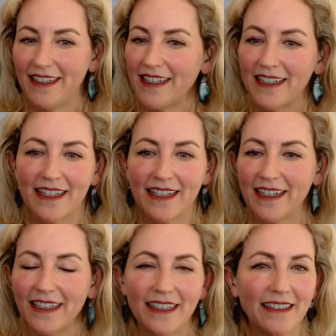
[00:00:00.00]
This
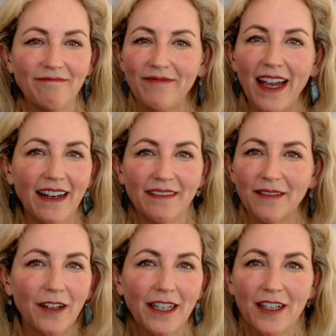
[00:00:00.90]
is,
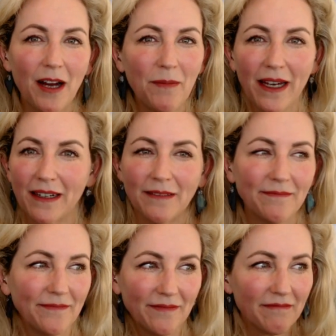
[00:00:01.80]
great topic.
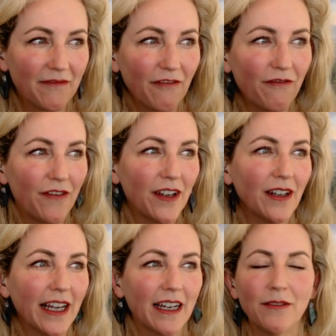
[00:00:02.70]

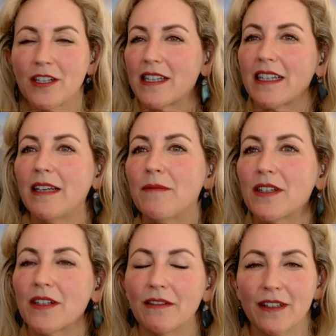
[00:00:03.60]
Feel like I've just skimmed
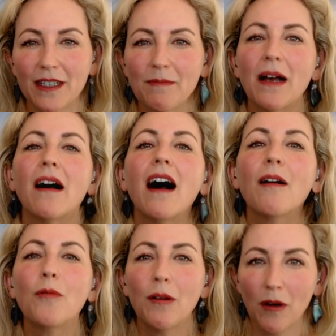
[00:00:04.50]
the surface, but
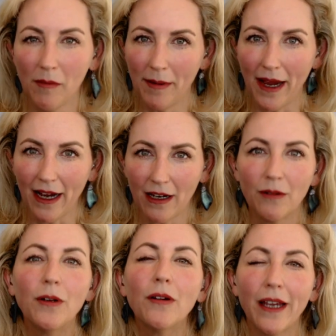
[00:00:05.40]
we will be
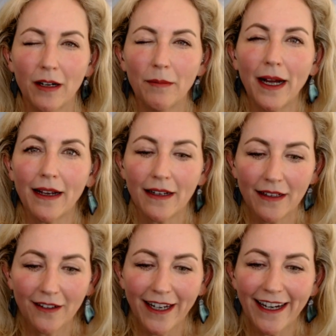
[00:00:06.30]
back. We'll get her
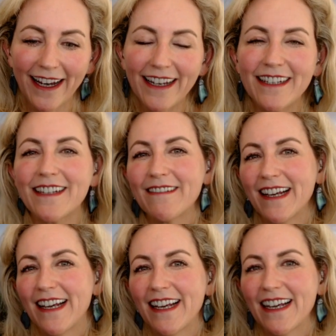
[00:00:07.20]
back. Okay, guys?
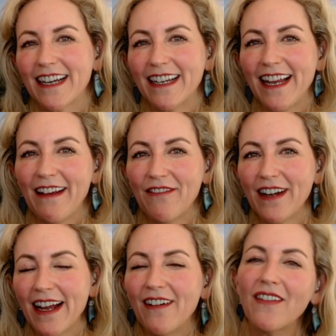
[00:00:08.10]
Good night
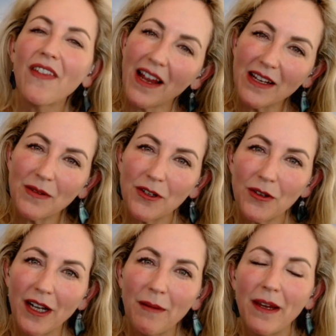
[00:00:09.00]
for now. Thanks for
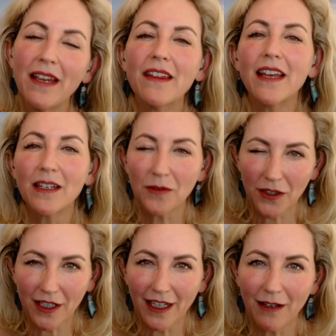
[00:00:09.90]
joining me. Thanks
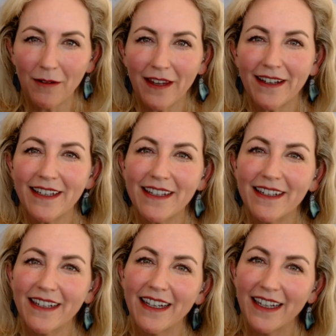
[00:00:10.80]
for sticking with
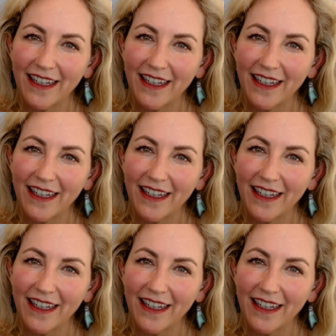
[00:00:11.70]
us.